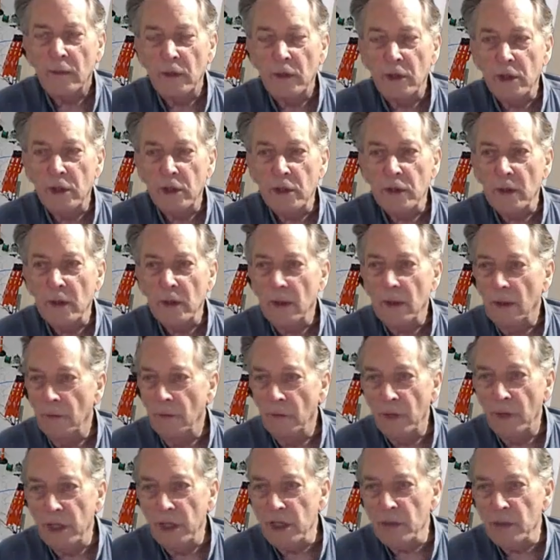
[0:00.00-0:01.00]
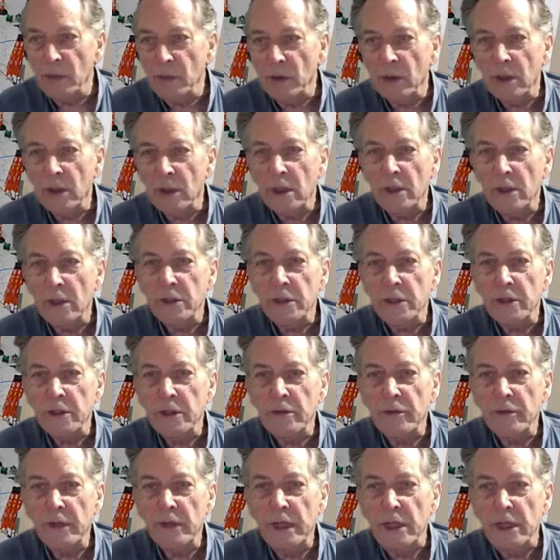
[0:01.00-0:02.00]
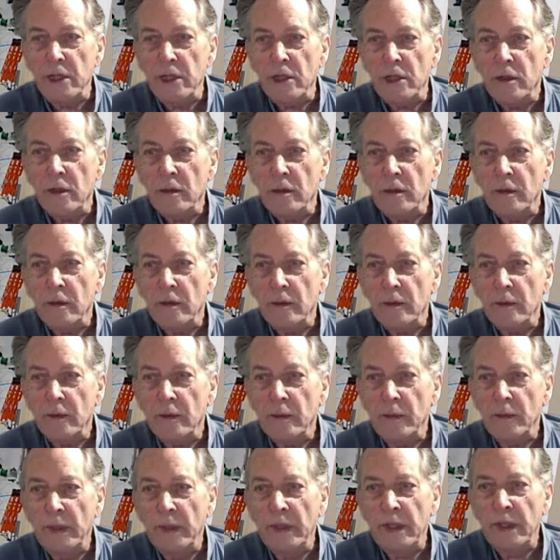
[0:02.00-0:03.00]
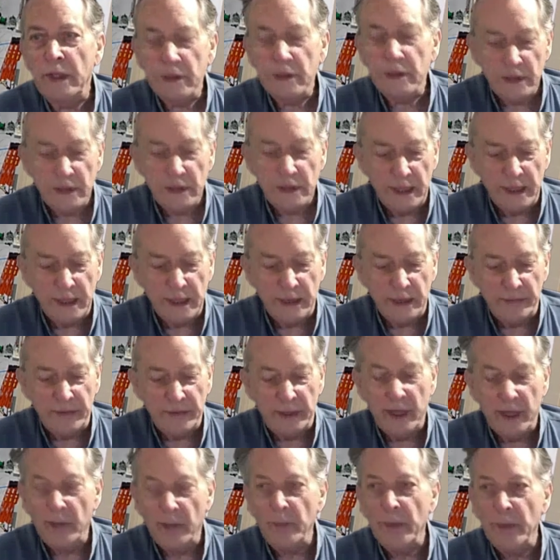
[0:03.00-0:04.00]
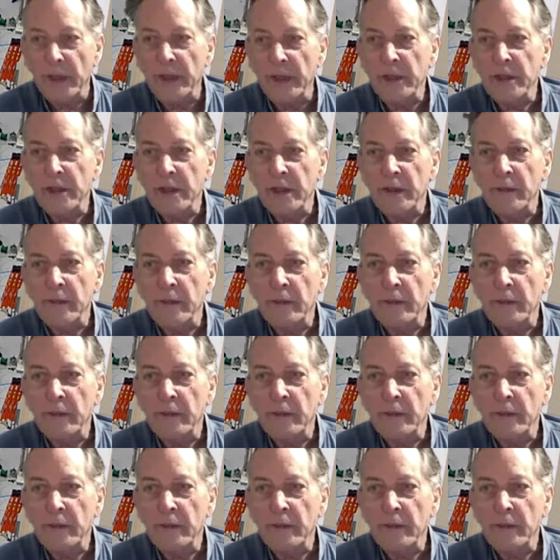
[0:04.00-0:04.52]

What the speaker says: which is a reasonable conclusion to reach. I mean, these are scientific companies